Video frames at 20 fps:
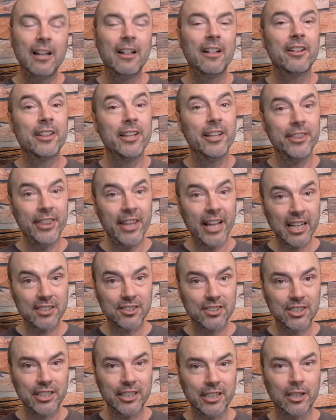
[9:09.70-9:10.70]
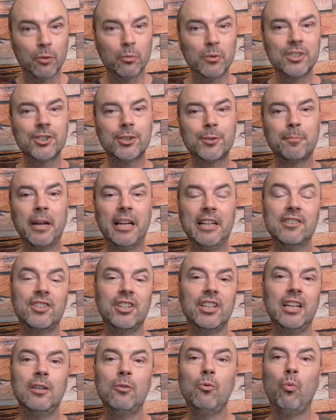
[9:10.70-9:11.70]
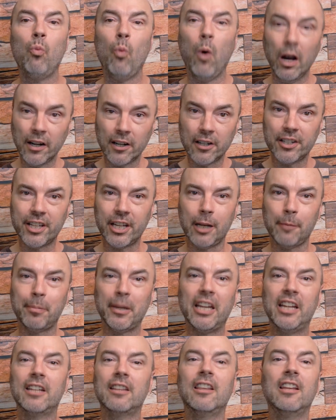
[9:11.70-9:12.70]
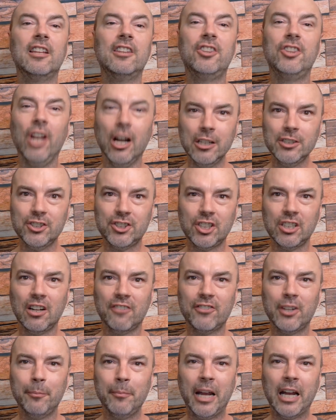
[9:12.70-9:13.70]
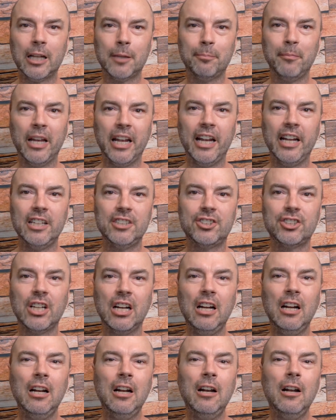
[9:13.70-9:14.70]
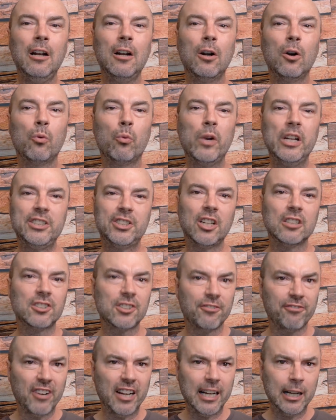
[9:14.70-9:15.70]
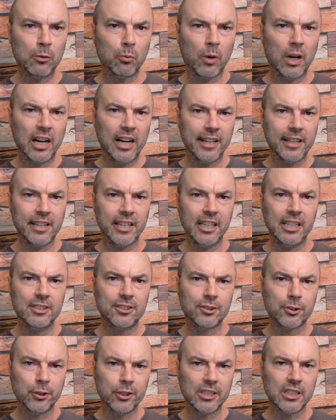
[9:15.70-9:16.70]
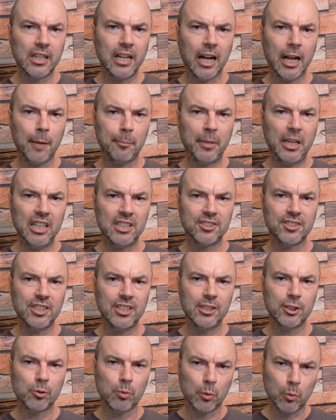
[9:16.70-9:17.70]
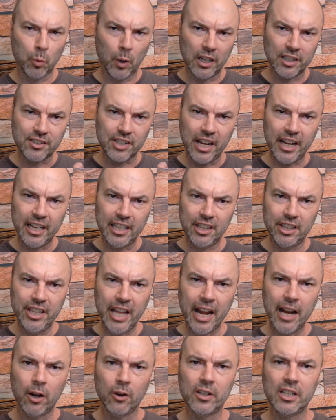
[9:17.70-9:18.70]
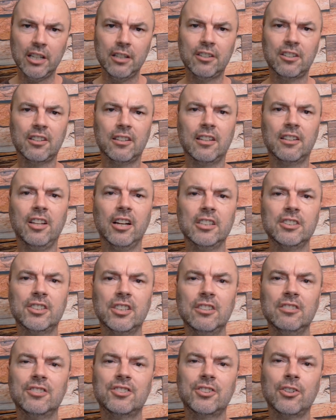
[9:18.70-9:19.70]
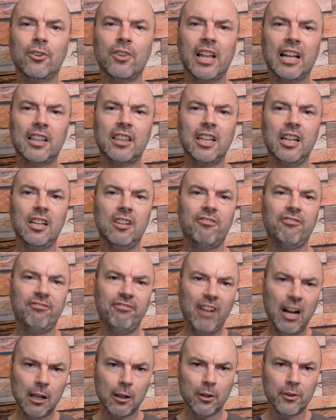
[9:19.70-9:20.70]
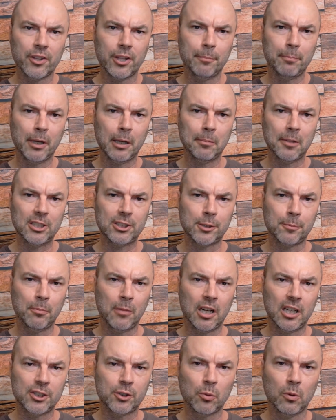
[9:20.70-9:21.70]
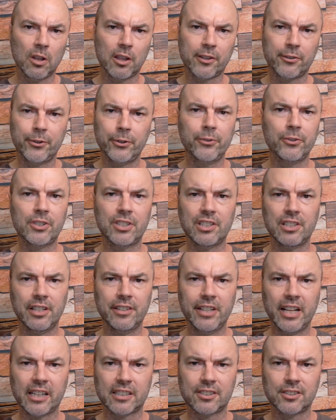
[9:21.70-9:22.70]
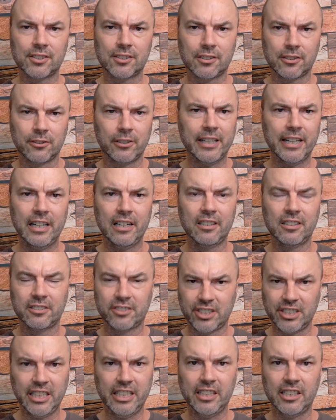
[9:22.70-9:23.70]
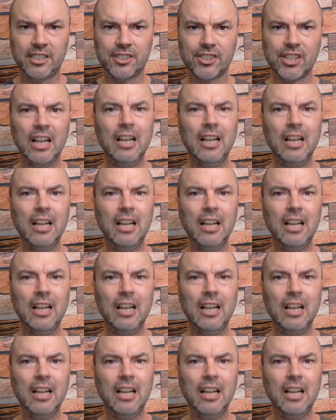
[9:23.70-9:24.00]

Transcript: The next tier was spent in Waterdeep, in the Dungeon of the Mad Mage. We justified why these good guy PCs would want to head down into the dungeon so that they'd follow the published module through to the next 3 tiers,